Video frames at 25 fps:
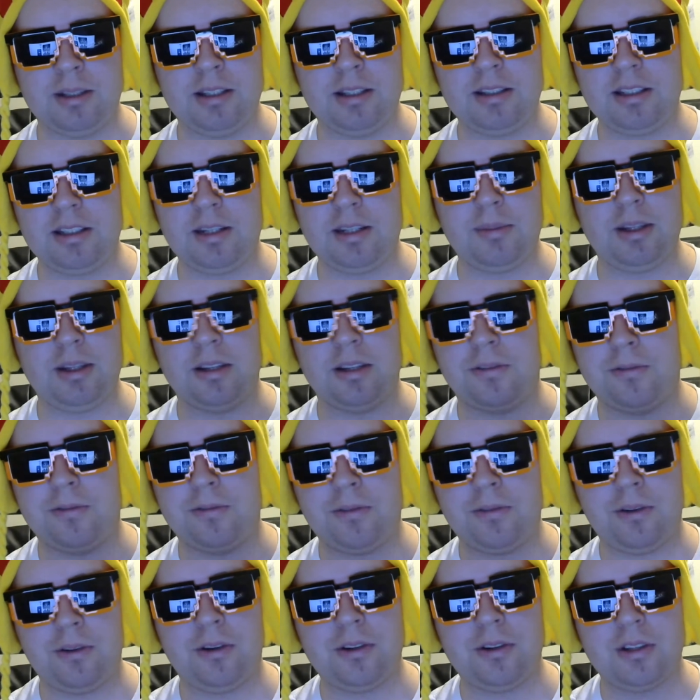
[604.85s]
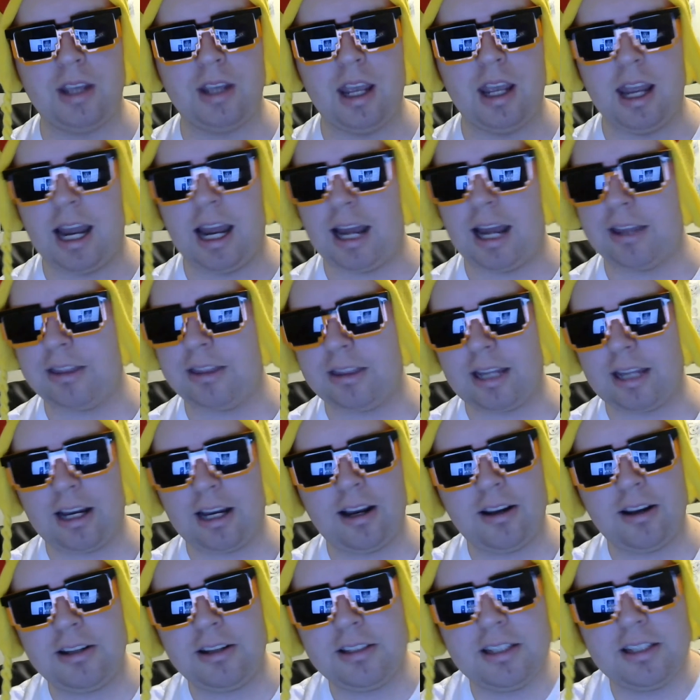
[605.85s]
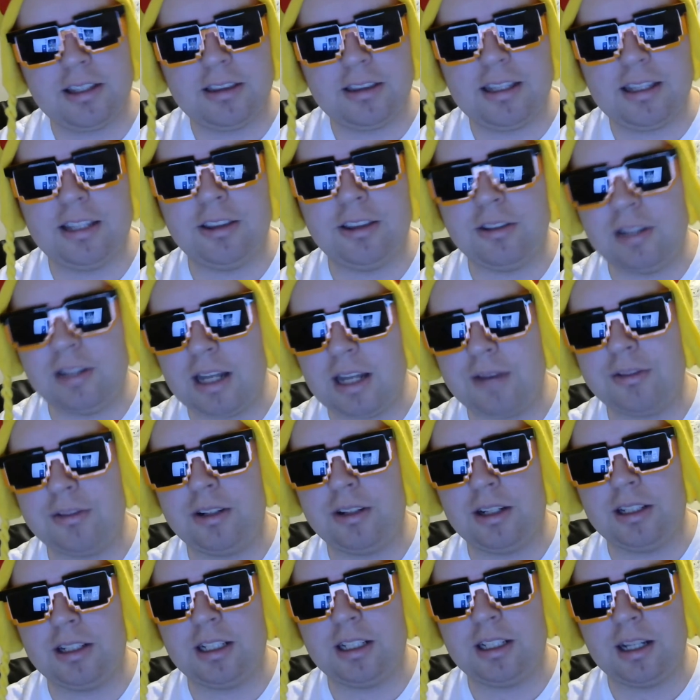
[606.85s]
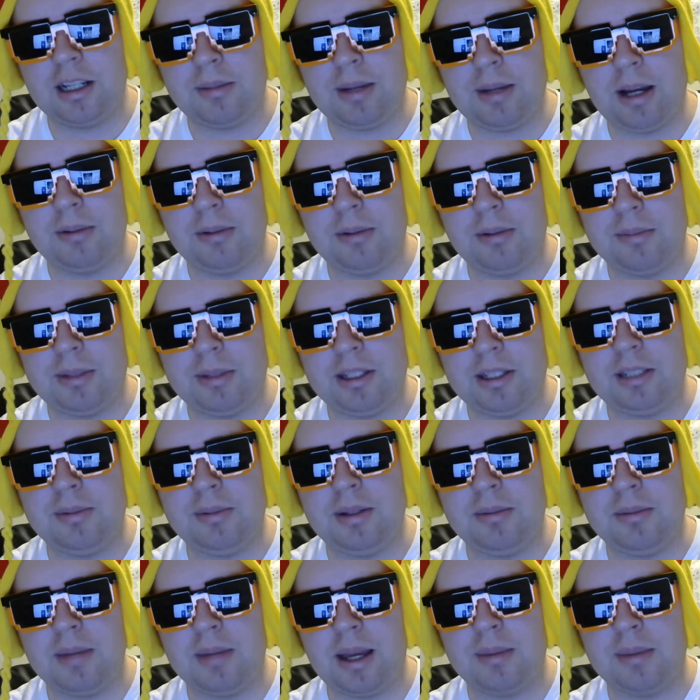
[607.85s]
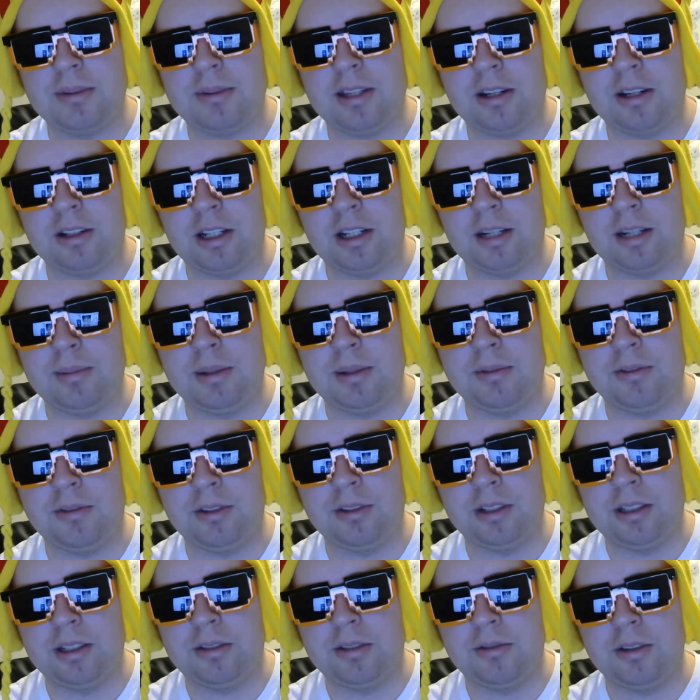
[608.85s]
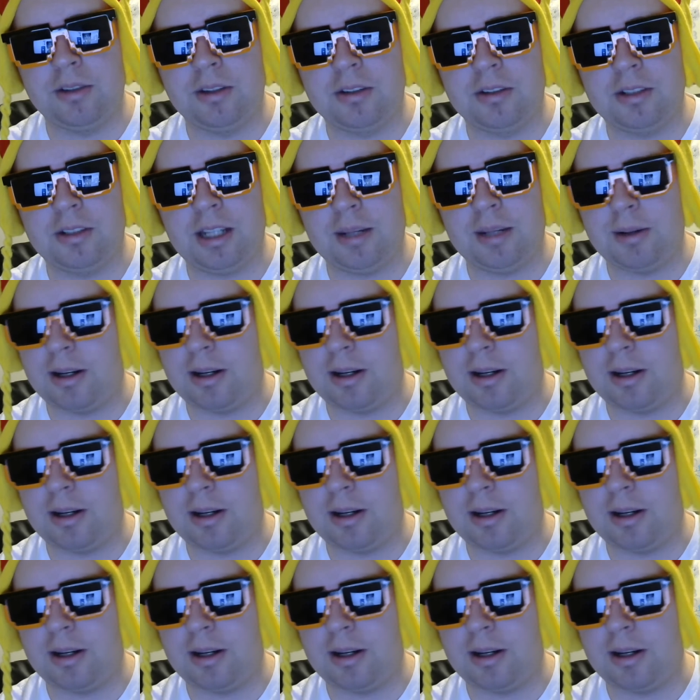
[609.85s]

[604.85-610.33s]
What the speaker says: This is gonna be the first. I honestly think they're never gonna come out with BTB maps that are gonna be vanilla for this game.